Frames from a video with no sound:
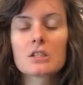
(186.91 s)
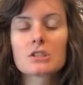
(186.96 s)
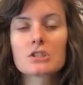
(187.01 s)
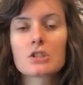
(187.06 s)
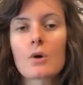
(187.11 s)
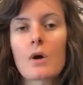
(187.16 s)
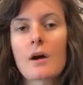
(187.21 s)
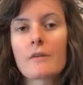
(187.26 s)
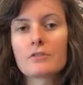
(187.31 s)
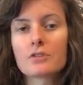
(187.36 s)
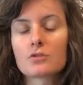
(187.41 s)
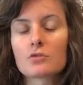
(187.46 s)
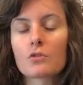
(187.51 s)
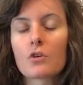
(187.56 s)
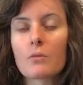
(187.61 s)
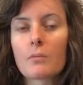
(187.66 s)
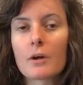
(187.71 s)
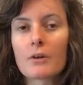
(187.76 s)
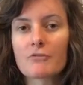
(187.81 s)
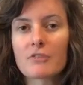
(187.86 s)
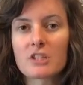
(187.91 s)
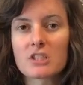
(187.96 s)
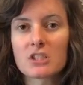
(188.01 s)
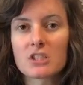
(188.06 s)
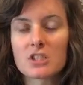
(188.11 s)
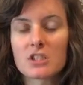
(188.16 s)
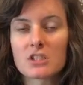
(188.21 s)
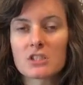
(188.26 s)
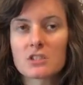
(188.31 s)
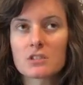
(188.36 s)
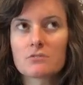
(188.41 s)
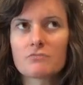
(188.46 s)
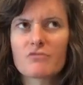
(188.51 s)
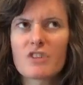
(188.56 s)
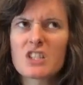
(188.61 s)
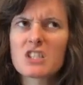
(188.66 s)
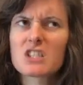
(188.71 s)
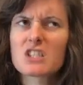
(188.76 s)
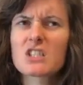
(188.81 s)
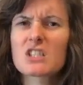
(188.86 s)
So I've still got my
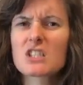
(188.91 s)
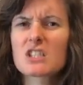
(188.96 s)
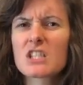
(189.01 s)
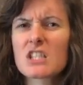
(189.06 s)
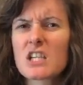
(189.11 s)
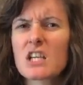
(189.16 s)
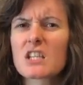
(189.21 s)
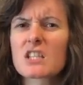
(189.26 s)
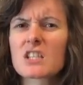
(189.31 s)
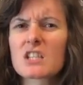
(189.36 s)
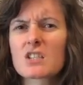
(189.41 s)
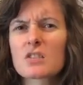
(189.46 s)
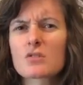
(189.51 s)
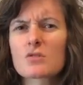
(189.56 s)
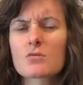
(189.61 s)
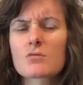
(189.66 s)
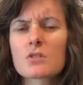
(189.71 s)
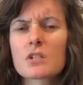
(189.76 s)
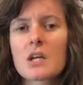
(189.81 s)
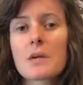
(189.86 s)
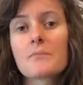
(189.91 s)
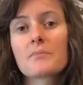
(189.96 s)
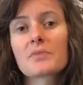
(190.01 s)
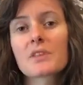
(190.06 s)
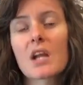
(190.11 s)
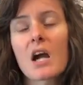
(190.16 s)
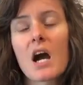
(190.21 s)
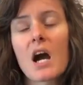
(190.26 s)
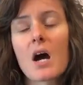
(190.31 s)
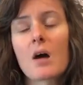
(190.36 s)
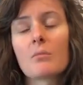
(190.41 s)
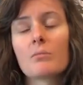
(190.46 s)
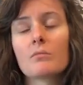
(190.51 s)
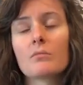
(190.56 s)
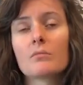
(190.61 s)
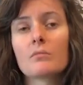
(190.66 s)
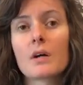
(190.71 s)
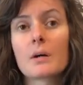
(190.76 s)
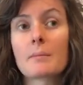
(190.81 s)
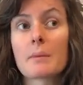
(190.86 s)
residency, I think you call it,
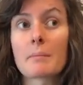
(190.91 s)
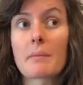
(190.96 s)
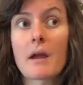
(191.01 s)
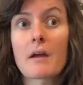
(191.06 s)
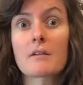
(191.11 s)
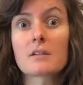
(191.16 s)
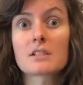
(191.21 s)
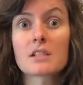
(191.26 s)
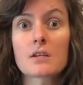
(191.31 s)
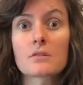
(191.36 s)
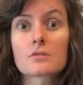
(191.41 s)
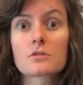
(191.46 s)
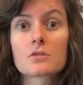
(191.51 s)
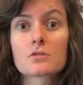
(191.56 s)
at my parents' house.